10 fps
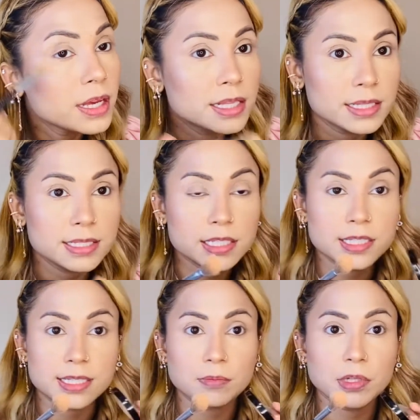This is
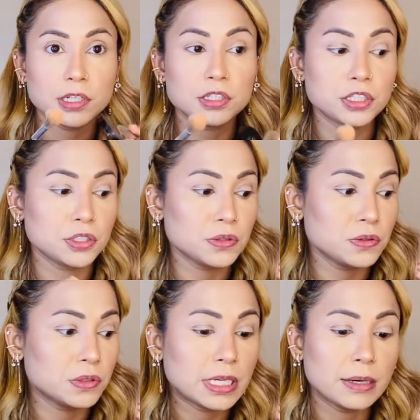similar to
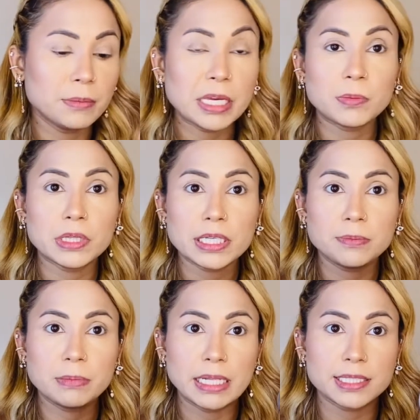the Maybelline
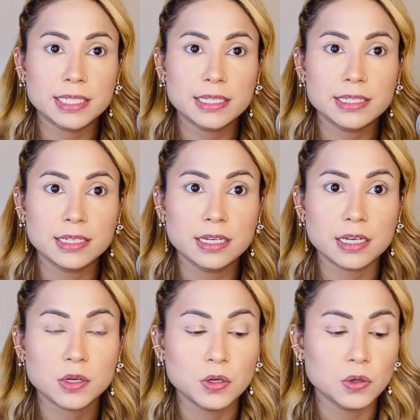Melted
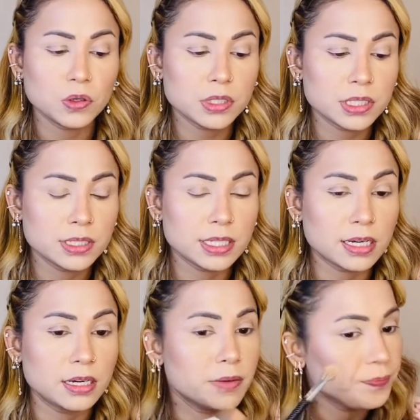Gold,
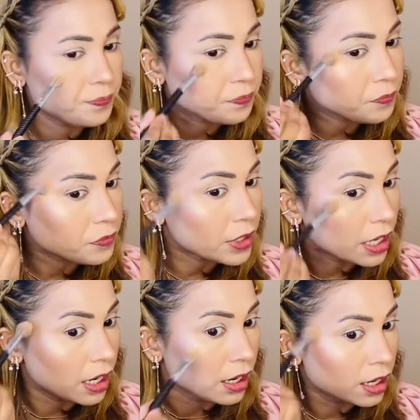the
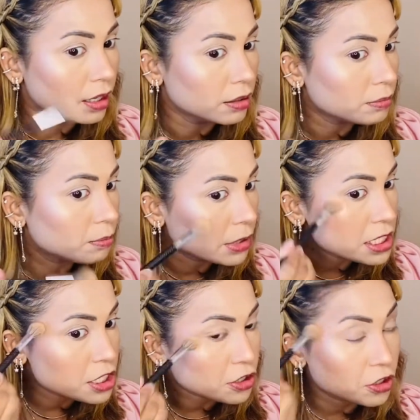
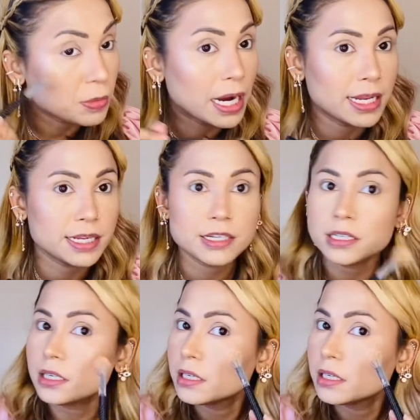Mustard Chrome highlighter.